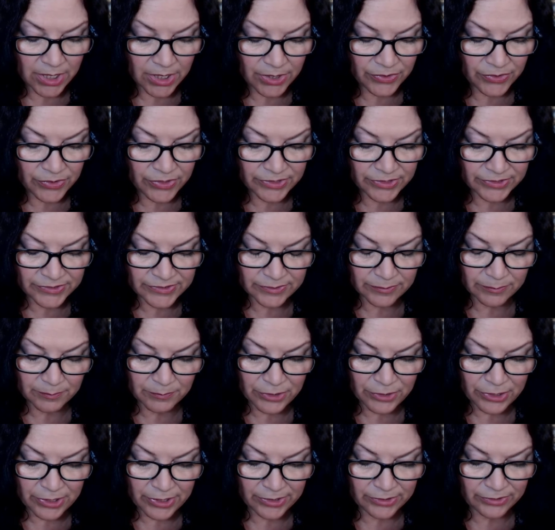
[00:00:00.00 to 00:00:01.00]
This
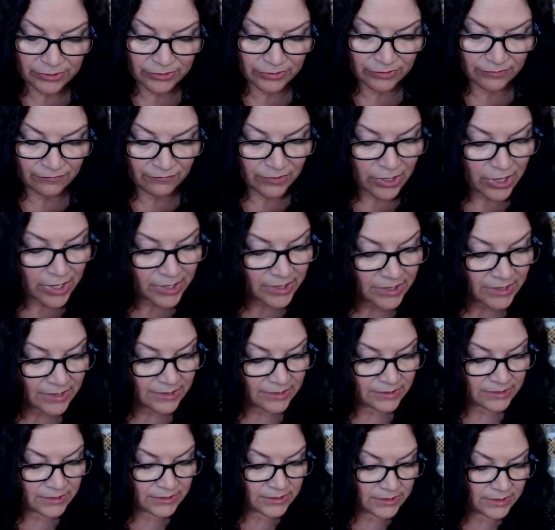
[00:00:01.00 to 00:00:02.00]
month of
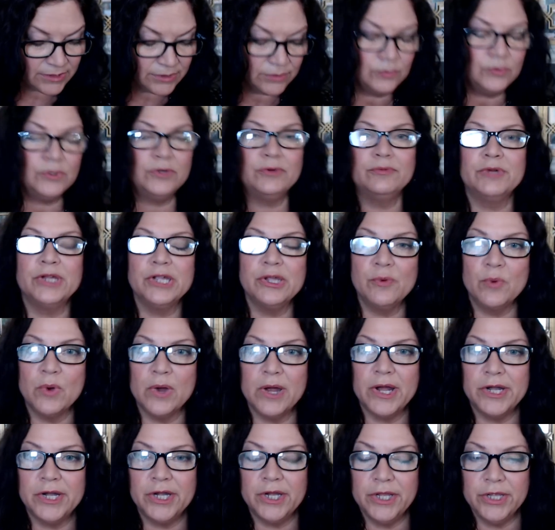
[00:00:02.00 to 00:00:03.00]
August will
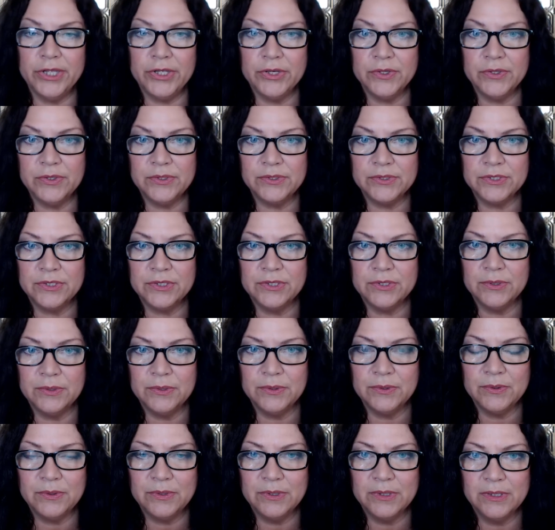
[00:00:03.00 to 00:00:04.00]
require you
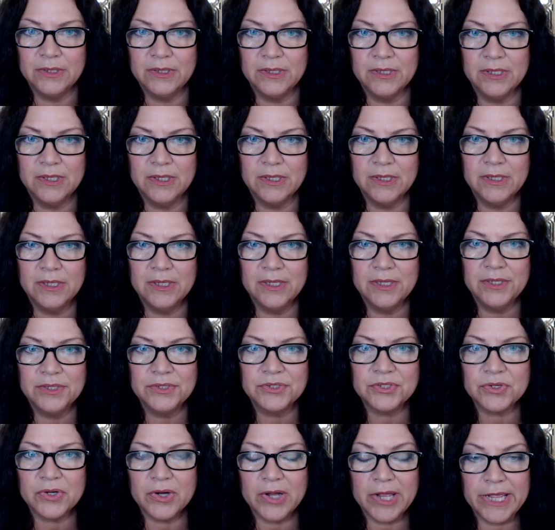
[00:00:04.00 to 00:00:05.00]
to
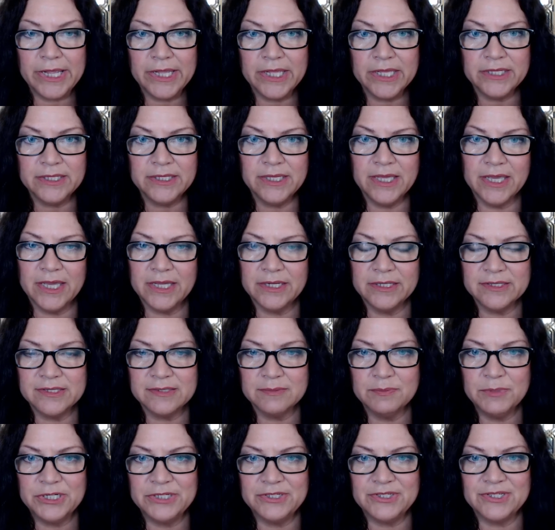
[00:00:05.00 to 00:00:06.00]
try and get as
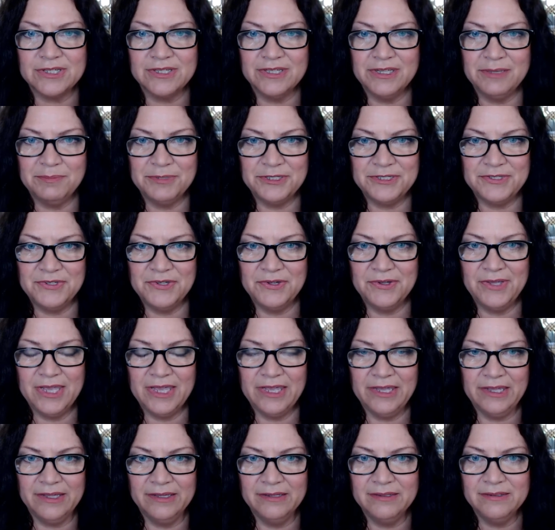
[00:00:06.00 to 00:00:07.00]
much sleep as you
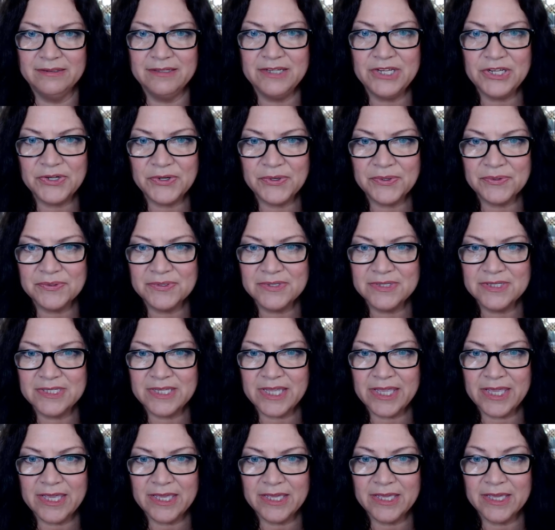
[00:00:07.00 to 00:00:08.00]
can. You know,
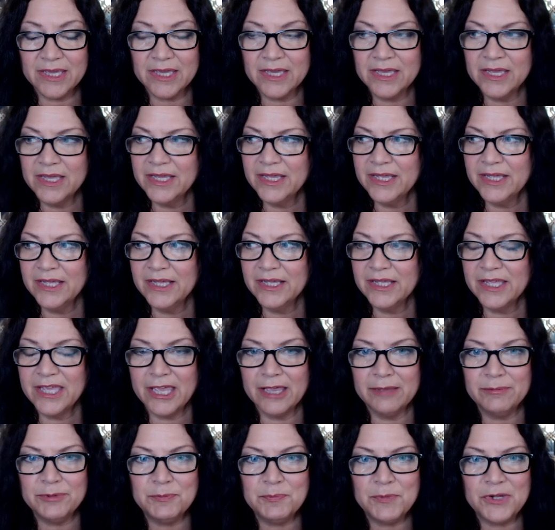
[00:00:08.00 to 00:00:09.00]
take
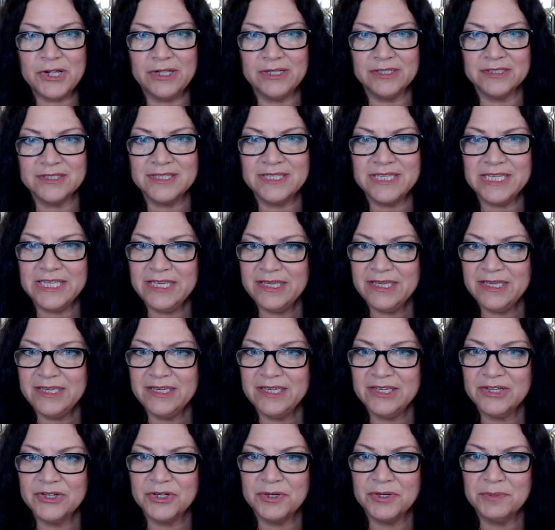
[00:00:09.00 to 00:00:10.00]
chamomile
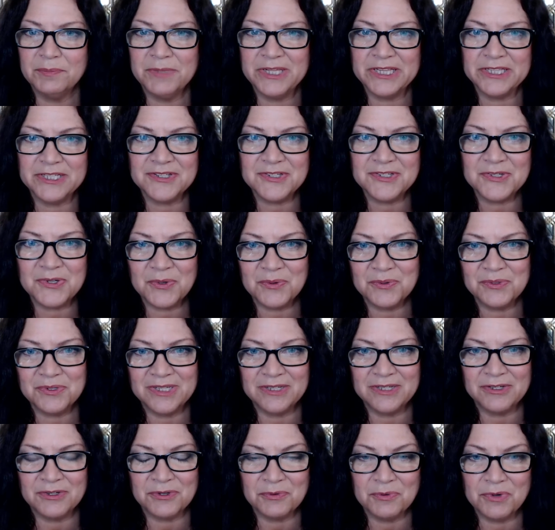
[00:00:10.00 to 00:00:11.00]
tea or
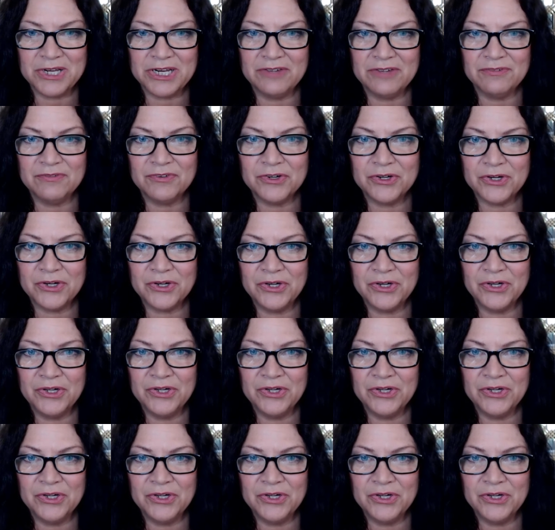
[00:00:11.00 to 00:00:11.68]
melatonin or whatever,